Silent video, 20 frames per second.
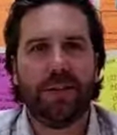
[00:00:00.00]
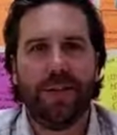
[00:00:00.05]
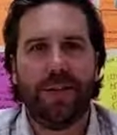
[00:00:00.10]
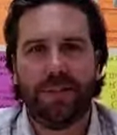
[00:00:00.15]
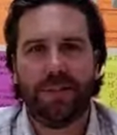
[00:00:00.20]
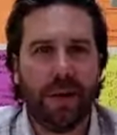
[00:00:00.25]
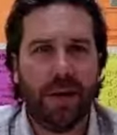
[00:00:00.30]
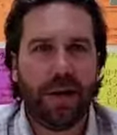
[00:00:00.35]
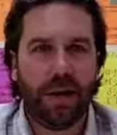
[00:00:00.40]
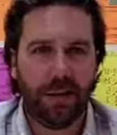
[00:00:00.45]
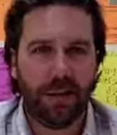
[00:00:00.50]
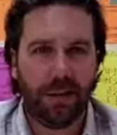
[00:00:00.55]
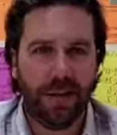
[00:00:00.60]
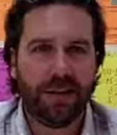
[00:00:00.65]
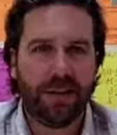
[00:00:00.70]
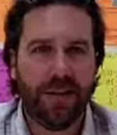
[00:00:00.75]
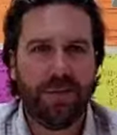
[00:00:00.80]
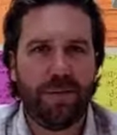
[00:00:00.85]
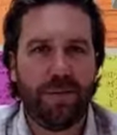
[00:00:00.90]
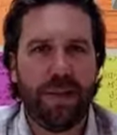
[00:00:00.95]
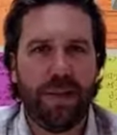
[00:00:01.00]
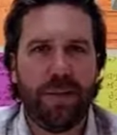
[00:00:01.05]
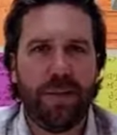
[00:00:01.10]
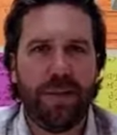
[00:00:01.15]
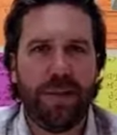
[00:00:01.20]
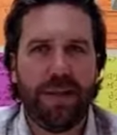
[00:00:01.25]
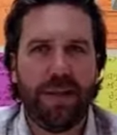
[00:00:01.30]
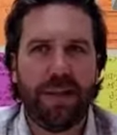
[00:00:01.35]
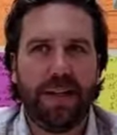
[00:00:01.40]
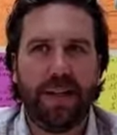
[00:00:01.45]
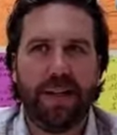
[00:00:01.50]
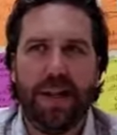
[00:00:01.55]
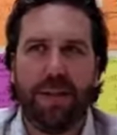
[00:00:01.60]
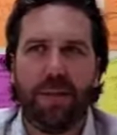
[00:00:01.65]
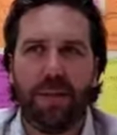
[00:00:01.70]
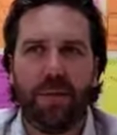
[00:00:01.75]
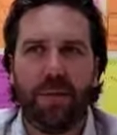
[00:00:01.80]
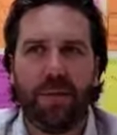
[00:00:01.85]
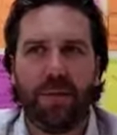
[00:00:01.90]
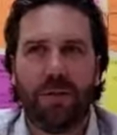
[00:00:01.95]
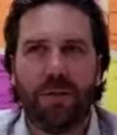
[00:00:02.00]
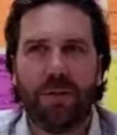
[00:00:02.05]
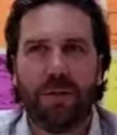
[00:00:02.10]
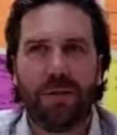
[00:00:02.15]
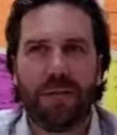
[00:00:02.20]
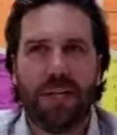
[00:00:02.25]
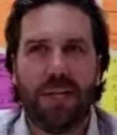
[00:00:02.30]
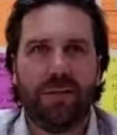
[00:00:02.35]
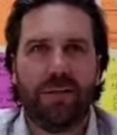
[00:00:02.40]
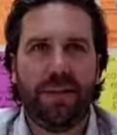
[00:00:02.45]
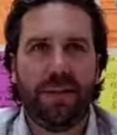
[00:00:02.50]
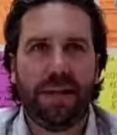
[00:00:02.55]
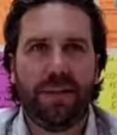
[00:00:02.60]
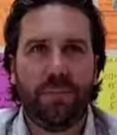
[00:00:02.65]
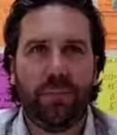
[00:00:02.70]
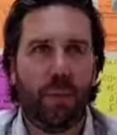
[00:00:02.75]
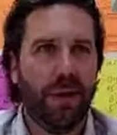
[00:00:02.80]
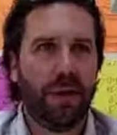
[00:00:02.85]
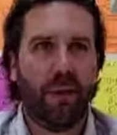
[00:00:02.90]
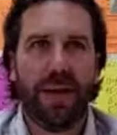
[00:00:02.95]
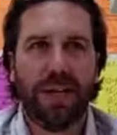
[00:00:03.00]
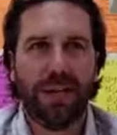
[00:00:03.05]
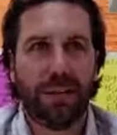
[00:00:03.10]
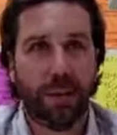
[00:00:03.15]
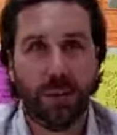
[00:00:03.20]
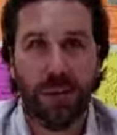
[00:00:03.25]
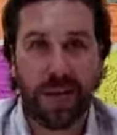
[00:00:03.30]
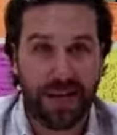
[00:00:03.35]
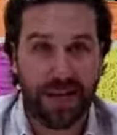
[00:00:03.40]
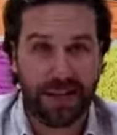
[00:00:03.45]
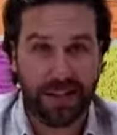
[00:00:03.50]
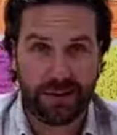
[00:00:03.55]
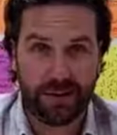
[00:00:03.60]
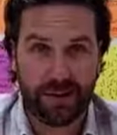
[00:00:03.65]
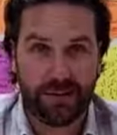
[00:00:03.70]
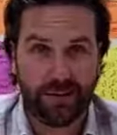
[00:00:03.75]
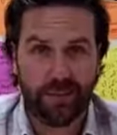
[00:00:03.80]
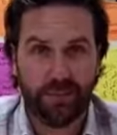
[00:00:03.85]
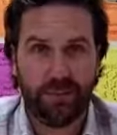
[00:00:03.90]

they know how to write software now, but they're just kind of like, what do I do next?